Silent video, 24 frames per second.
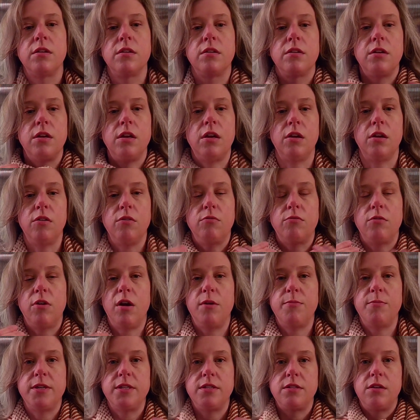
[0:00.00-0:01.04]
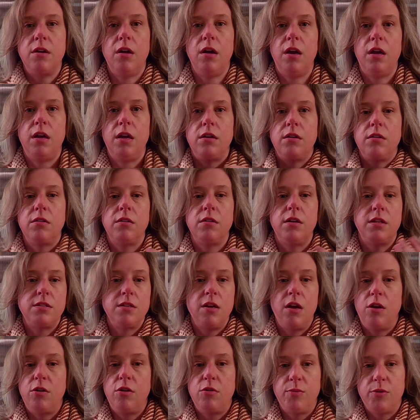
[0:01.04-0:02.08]
You know, Rama's not, it's
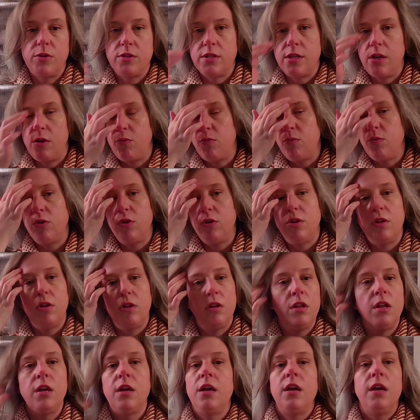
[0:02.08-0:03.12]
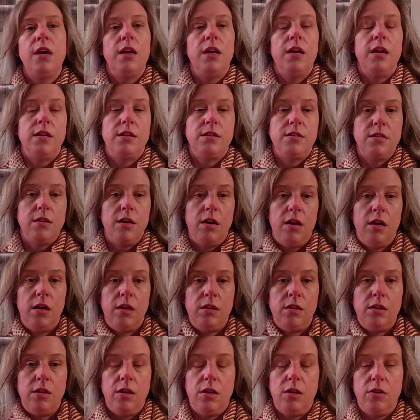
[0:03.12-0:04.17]
100% wool. It's not,
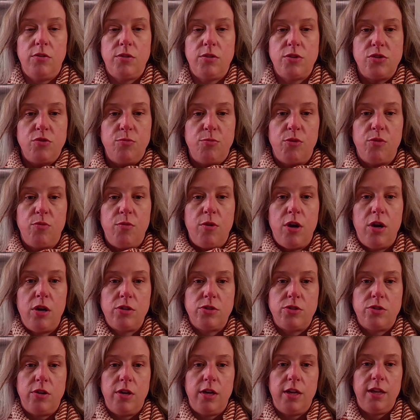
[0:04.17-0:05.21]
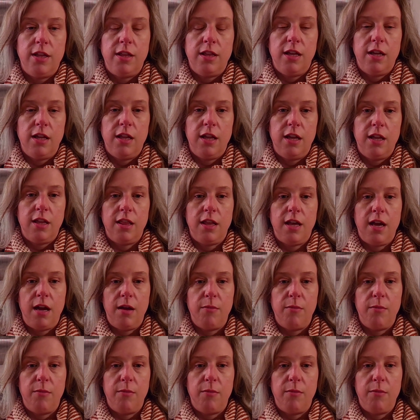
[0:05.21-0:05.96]
you know, a superwash or anything like that.